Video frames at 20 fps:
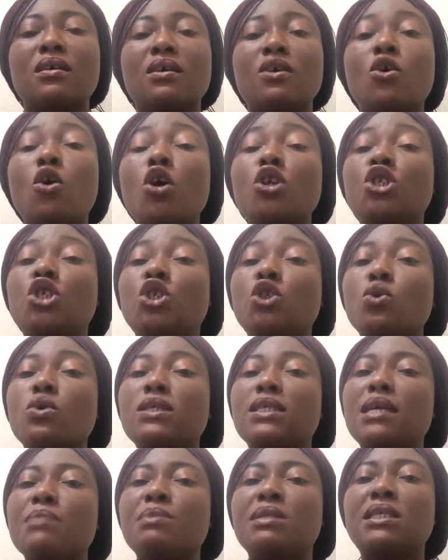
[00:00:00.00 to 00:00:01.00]
God
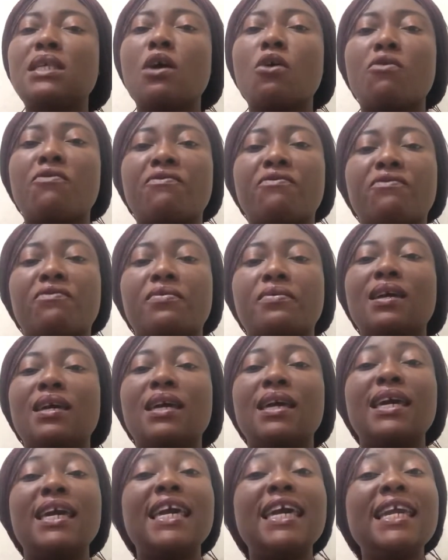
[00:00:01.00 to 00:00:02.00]
shows Himself.
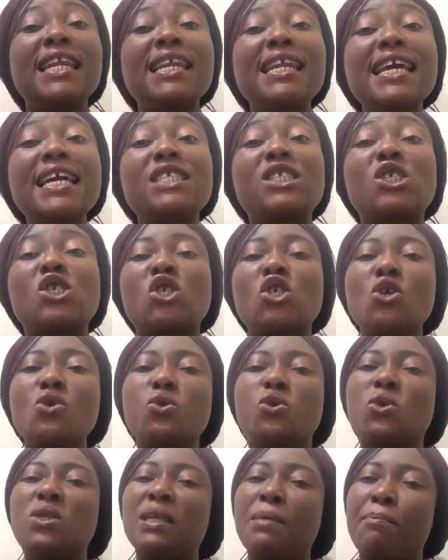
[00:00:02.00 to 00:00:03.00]
He leads you
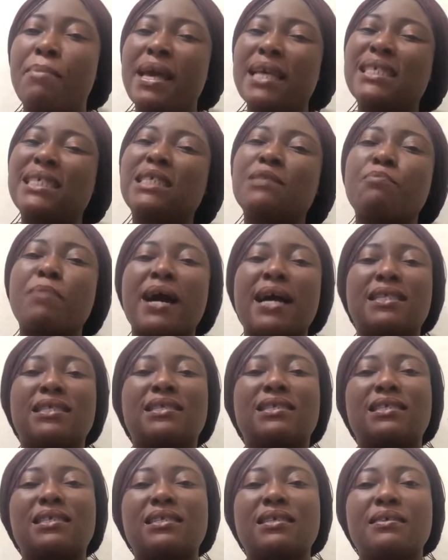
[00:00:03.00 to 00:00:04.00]
to the best
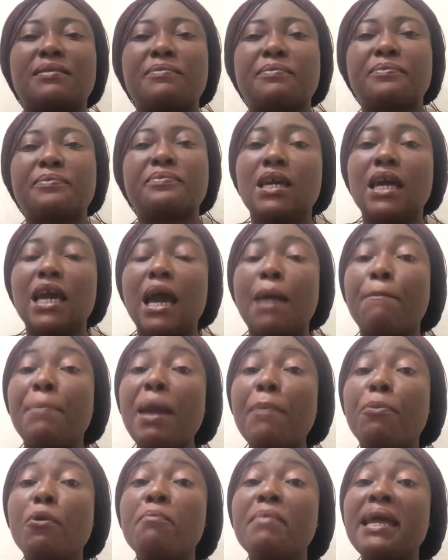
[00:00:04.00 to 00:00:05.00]
path.
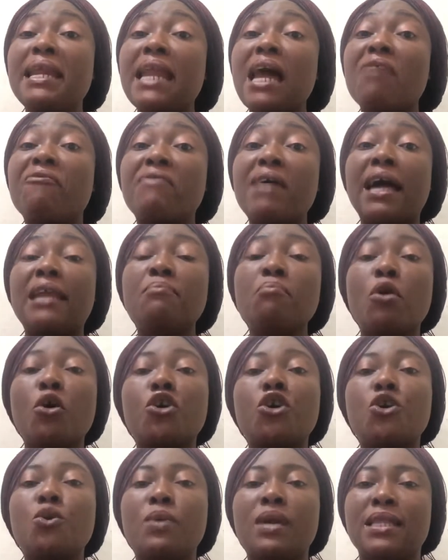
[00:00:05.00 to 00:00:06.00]
People may laugh and
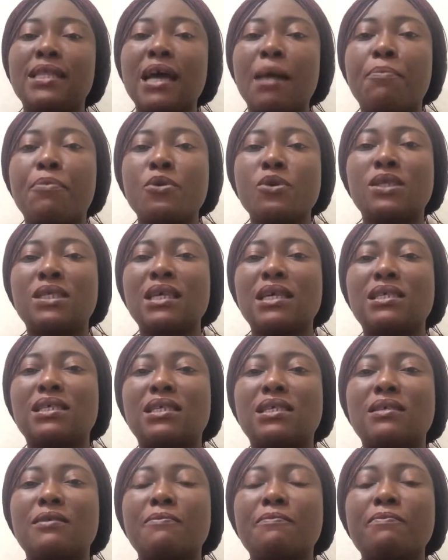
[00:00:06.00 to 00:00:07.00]
mock you in that
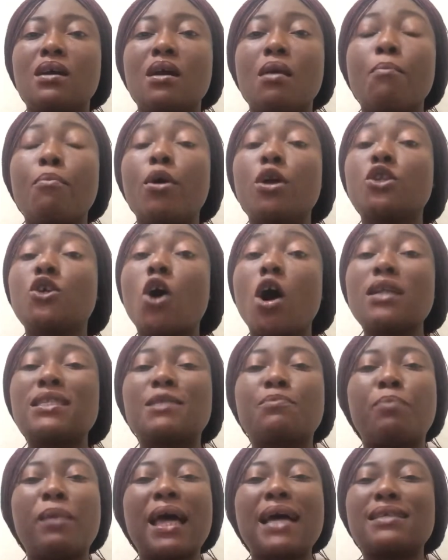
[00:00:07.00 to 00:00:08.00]
process, but God's
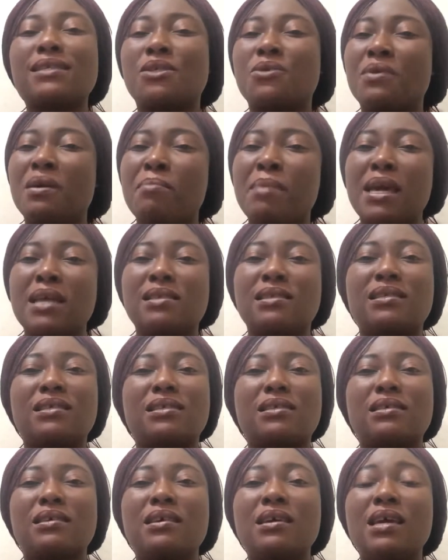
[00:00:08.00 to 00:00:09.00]
plans
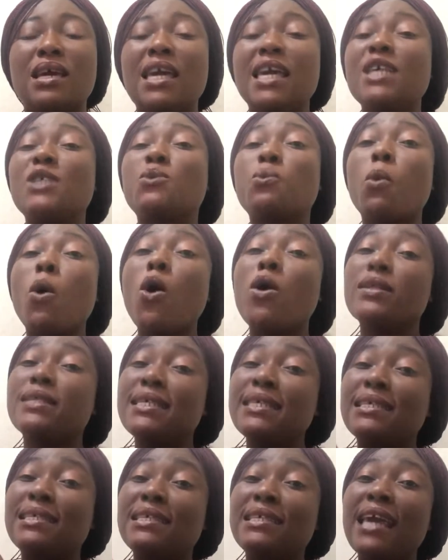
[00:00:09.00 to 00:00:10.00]
remains. His word
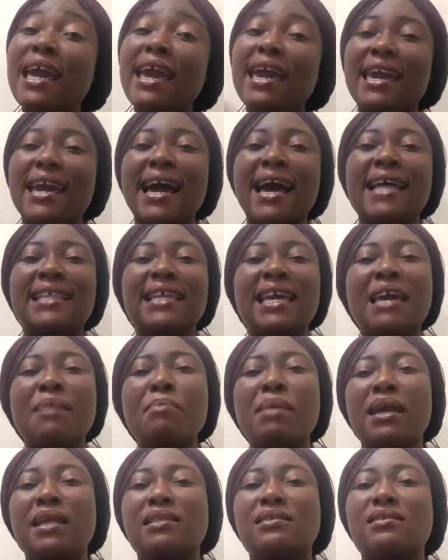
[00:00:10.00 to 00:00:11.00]
is yea and
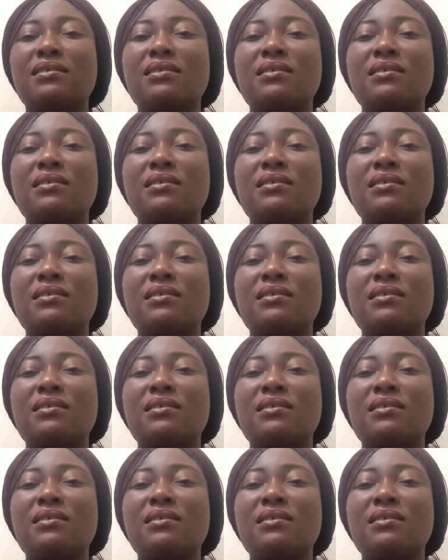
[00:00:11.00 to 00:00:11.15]
amen.